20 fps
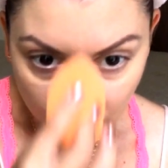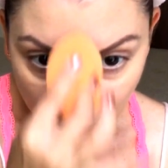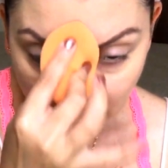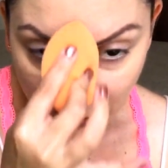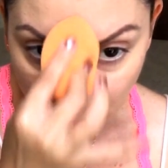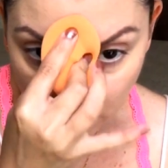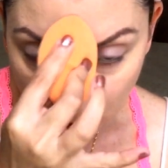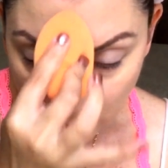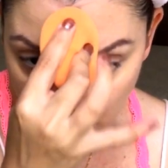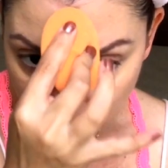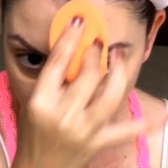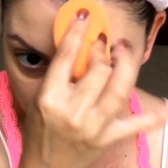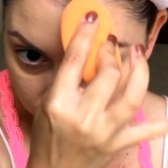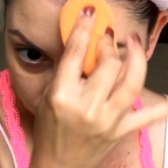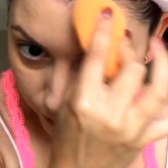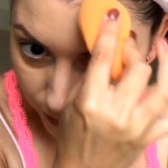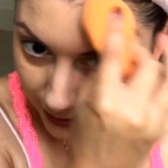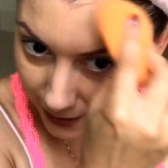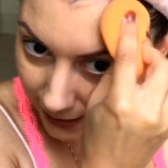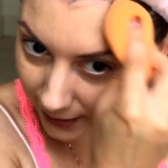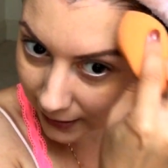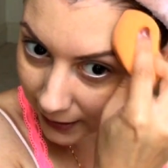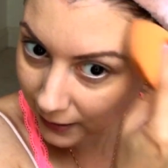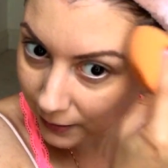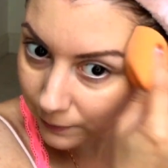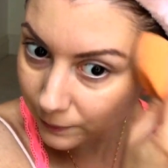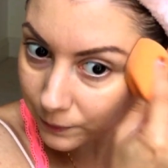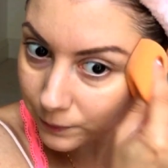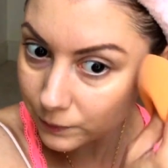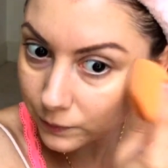that kind of
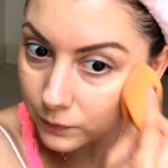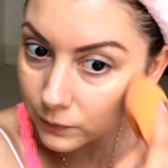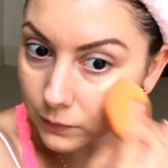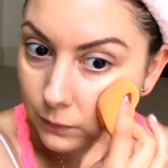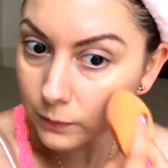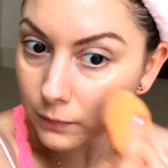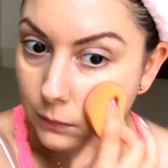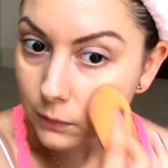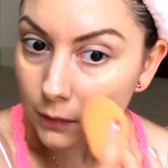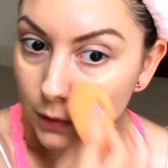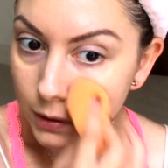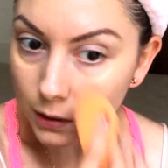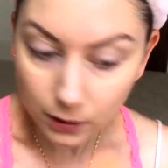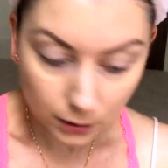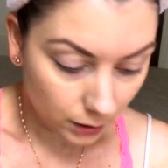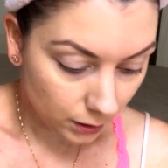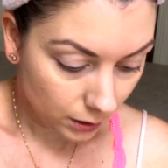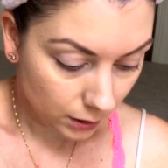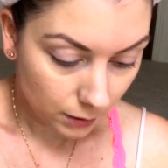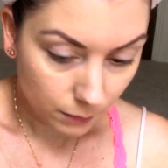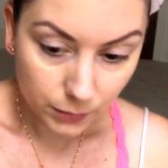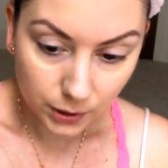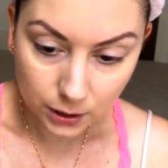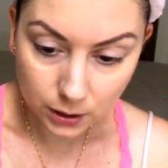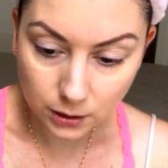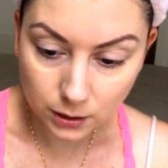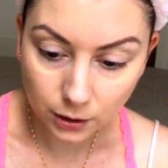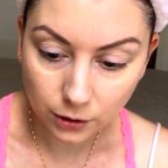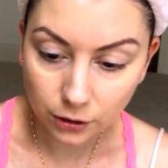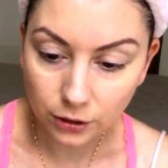wear,
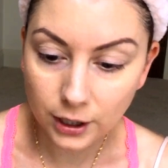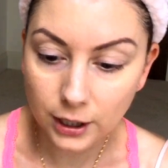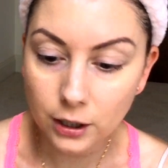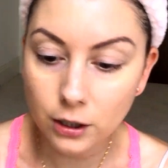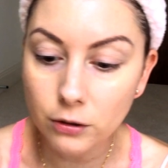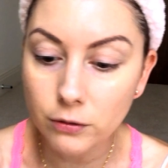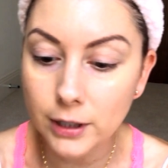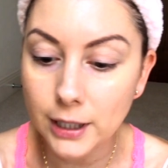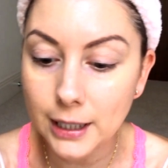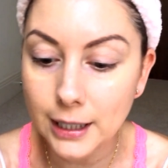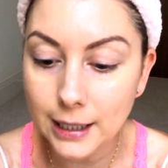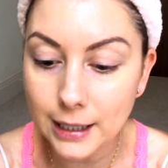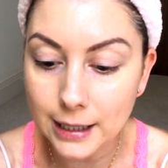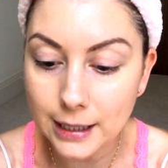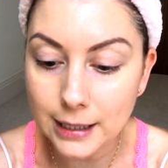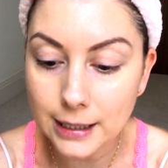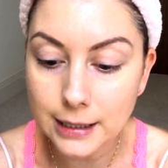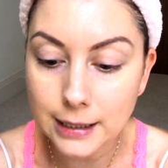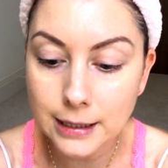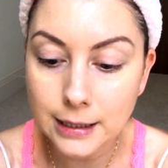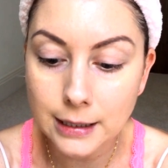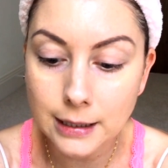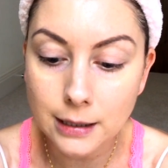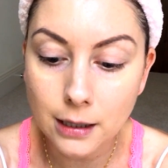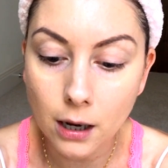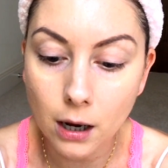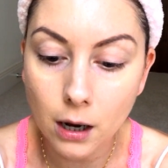because the thicker it is,